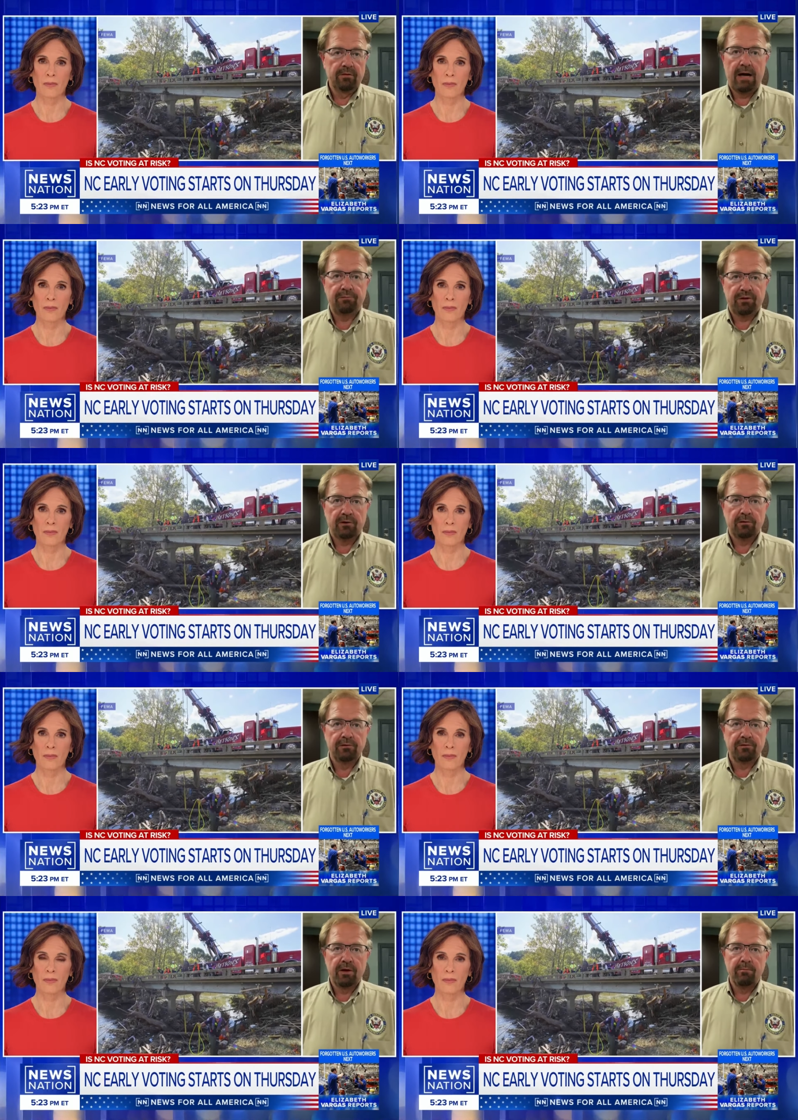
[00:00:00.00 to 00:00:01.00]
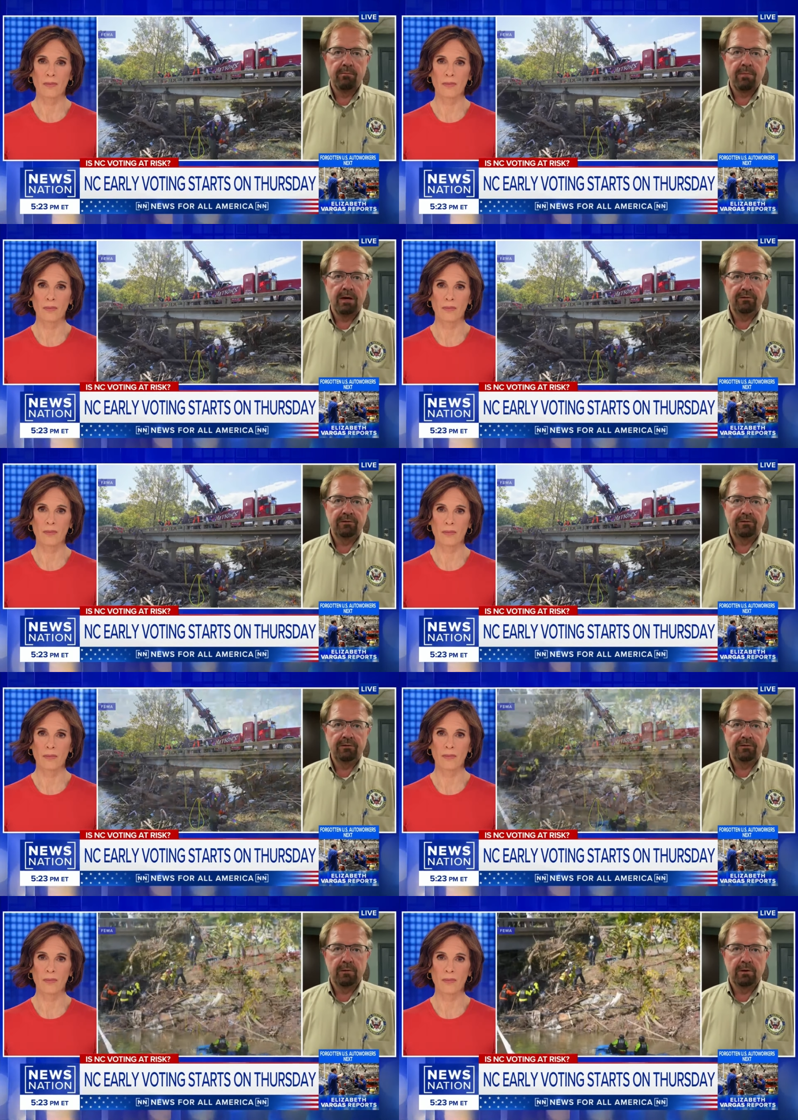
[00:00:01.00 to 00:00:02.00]
Speaker 1: obstacles that may
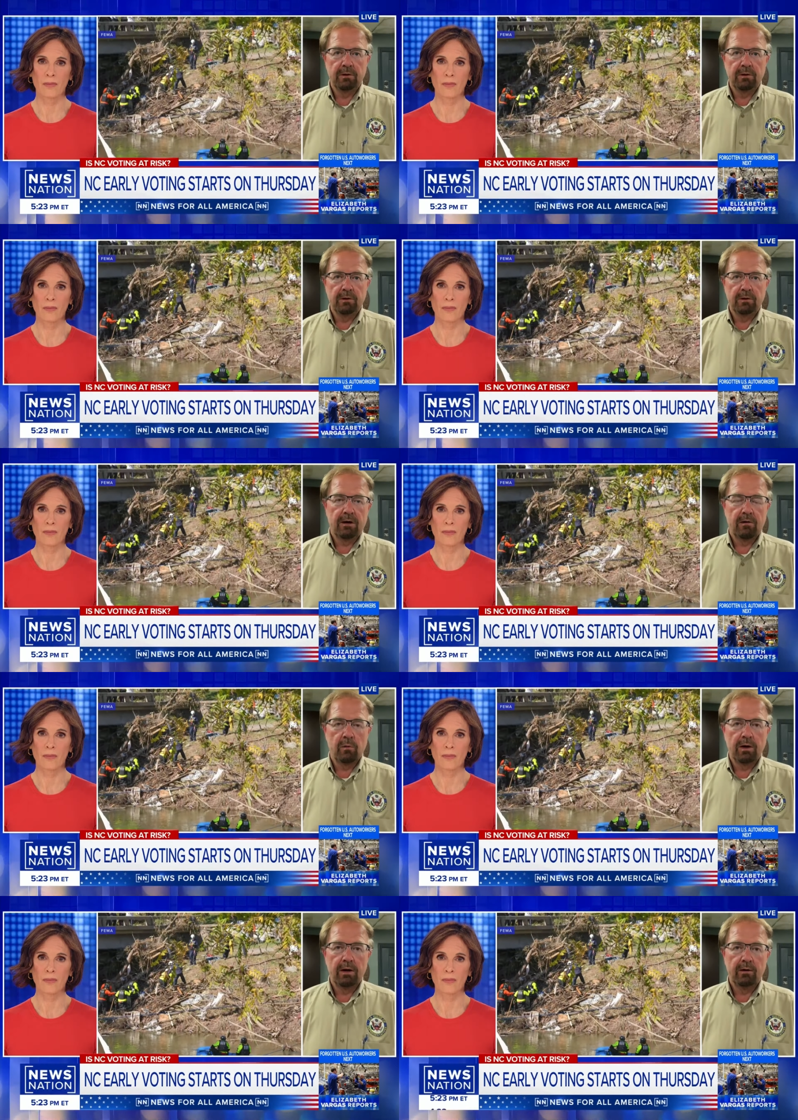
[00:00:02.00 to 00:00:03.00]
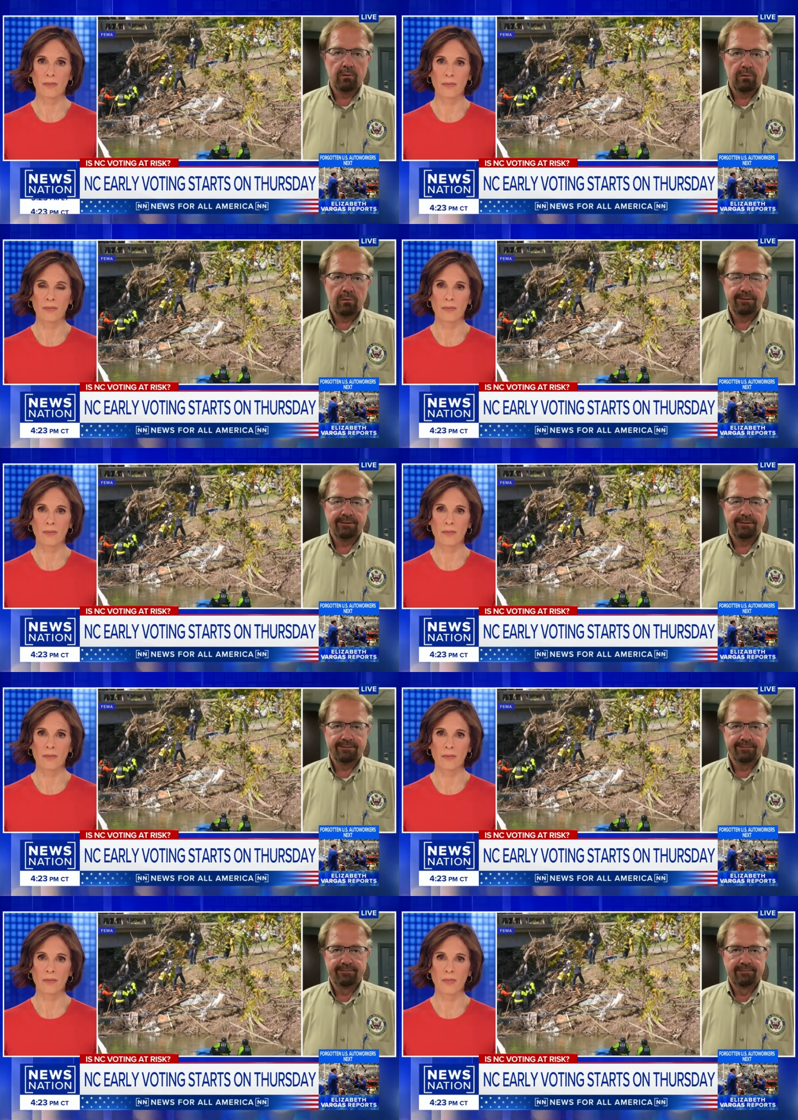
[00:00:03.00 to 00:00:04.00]
seem in our way right now.
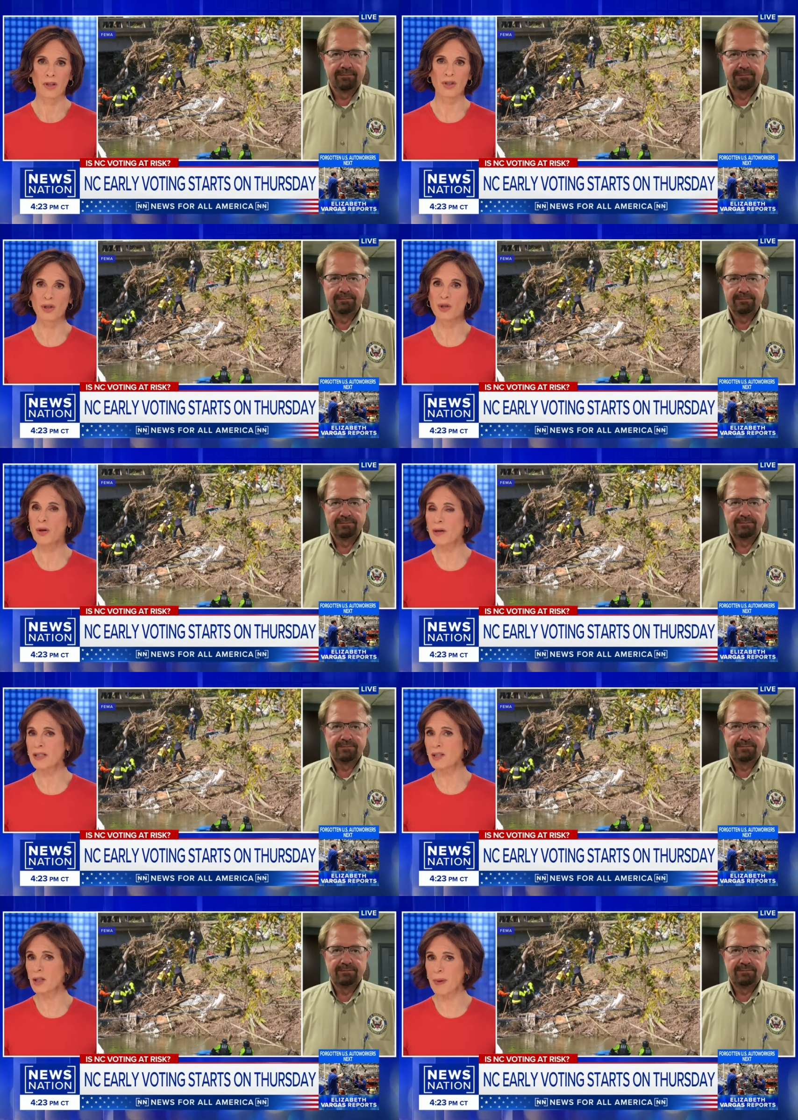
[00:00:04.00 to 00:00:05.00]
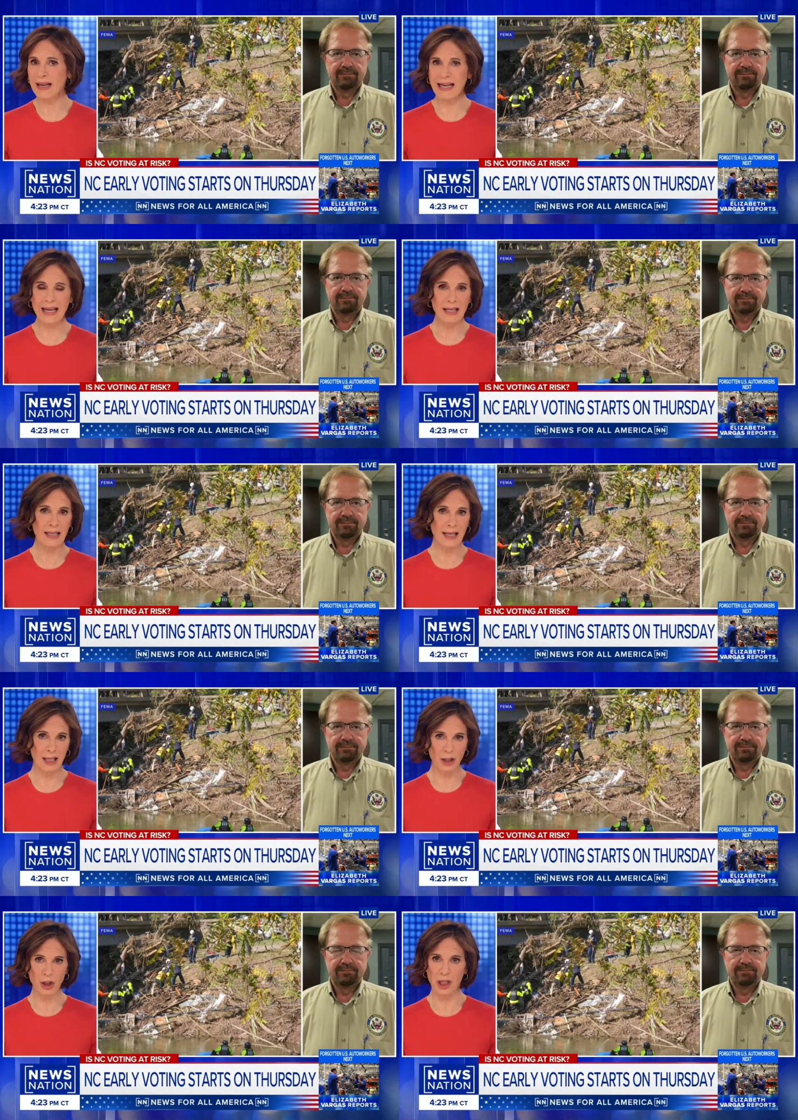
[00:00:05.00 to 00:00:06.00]
Speaker 2: So you don't anticipate any
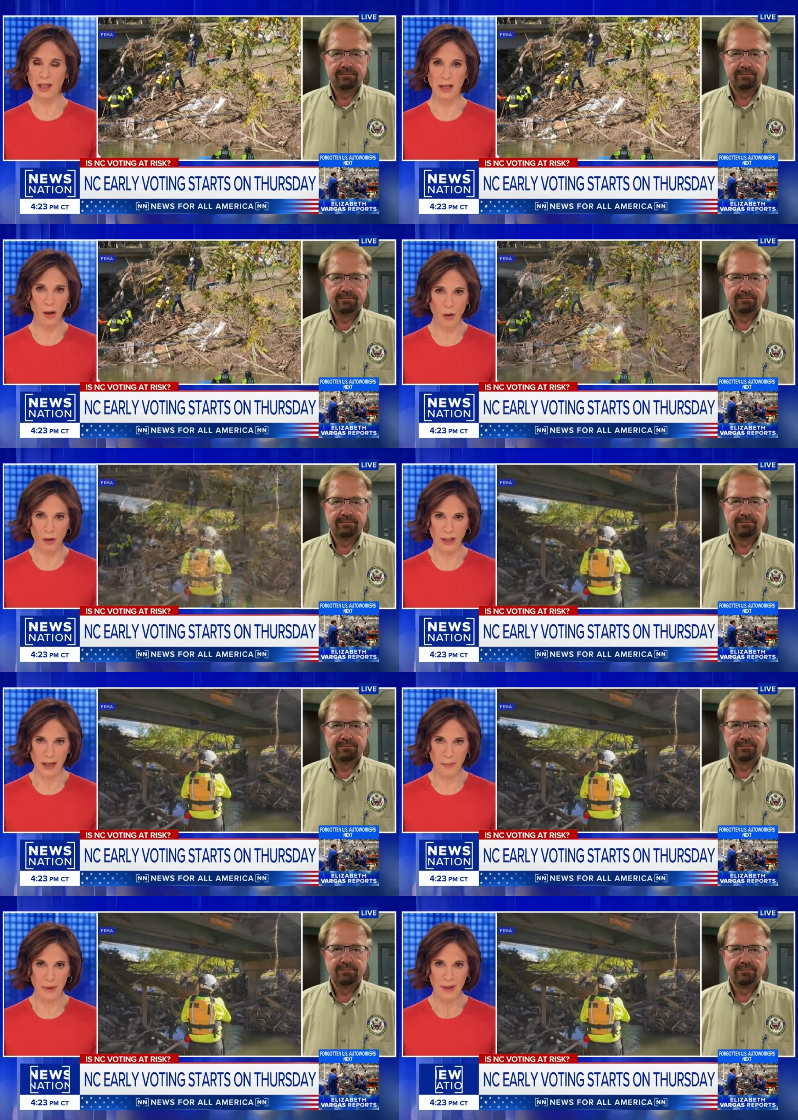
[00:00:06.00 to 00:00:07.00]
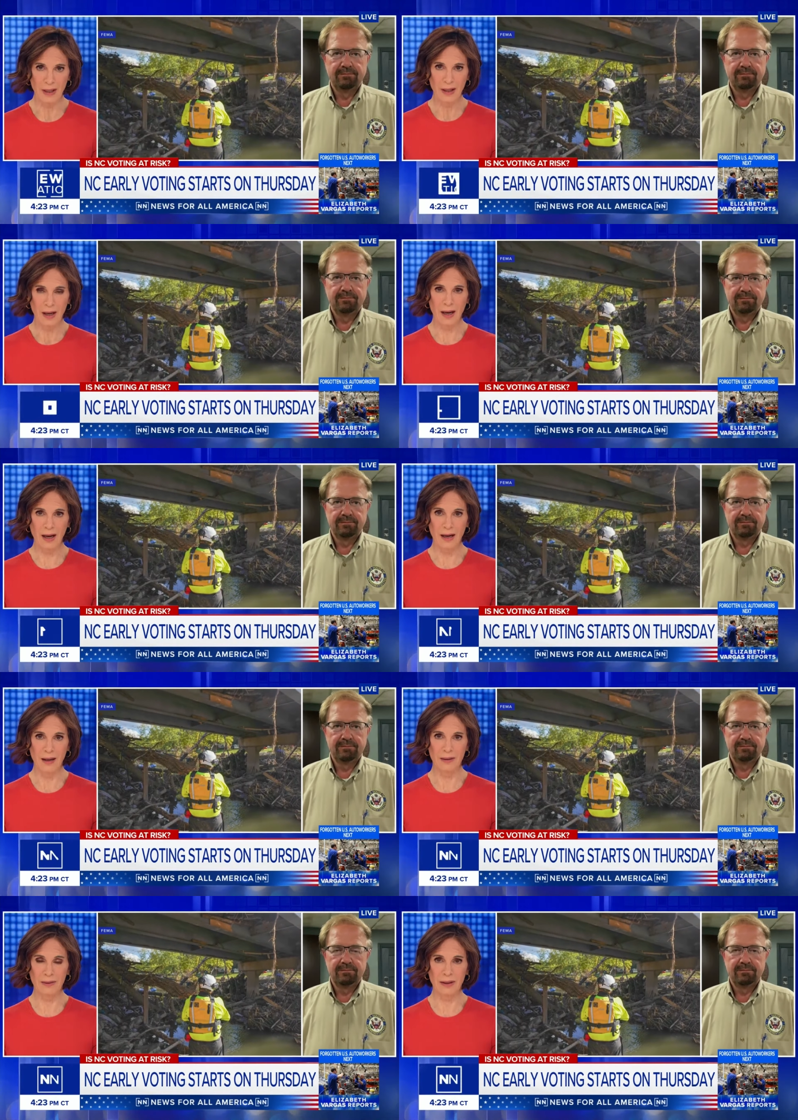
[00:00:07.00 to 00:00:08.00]
hitch, any holdup
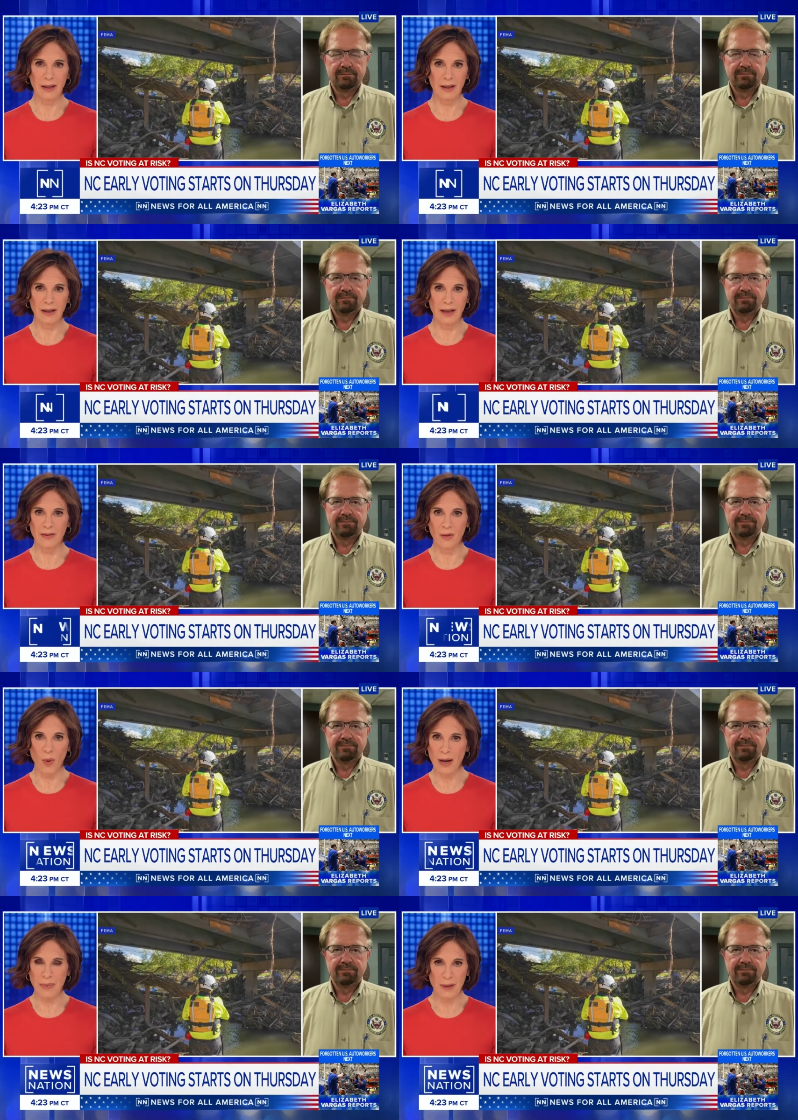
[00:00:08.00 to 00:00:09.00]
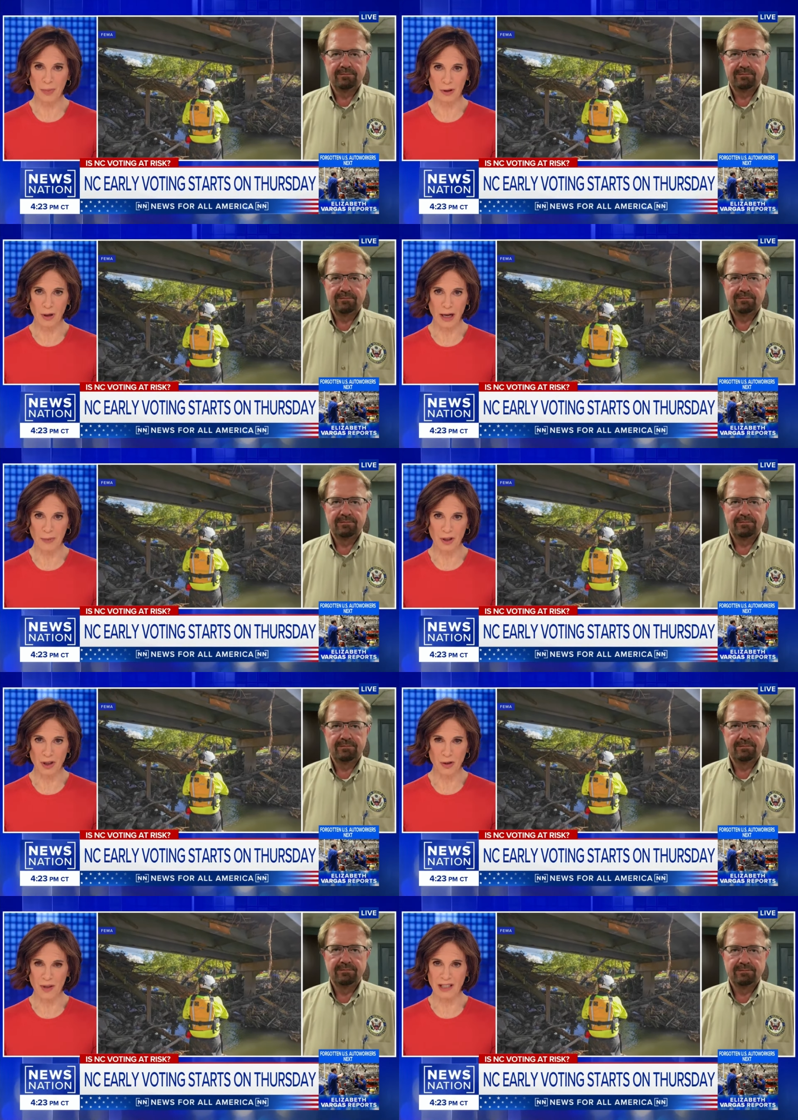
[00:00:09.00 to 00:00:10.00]
uh, in the way people are able to do this?